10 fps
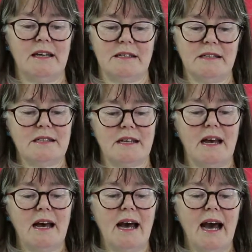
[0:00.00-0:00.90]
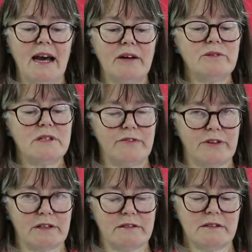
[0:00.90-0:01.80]
is, how
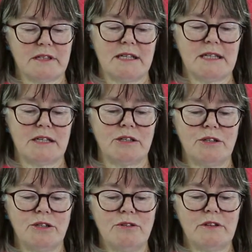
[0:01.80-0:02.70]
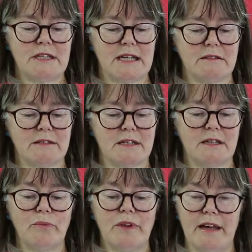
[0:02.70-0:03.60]
difficult is it to do the
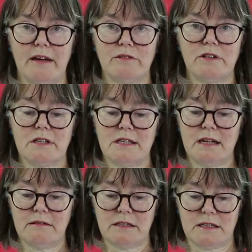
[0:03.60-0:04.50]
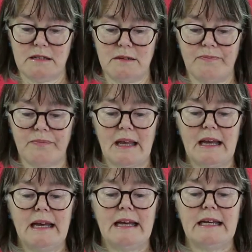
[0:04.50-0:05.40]
DELTA without the CELTA?
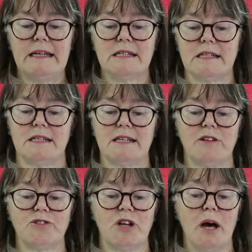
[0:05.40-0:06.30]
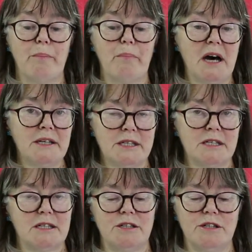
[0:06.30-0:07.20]
Is CELTA a
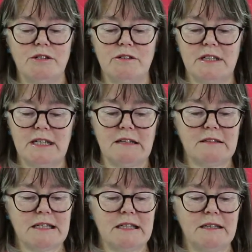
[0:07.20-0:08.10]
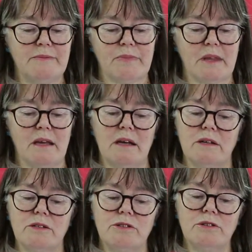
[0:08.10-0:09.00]
must to do the DELTA?
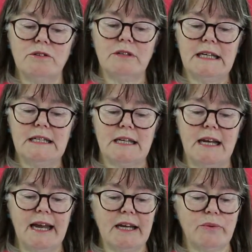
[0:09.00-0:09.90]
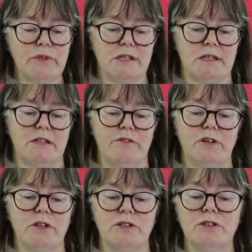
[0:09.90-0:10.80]
Do you need a language
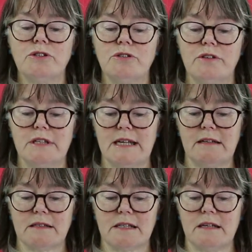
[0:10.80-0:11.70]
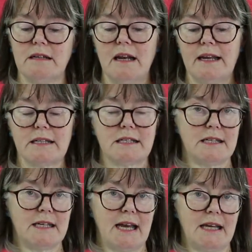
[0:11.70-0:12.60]
certificate to do the DELTA, like
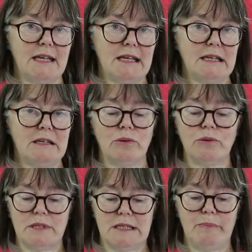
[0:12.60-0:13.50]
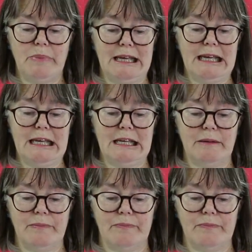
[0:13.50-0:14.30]
CAE or CPE?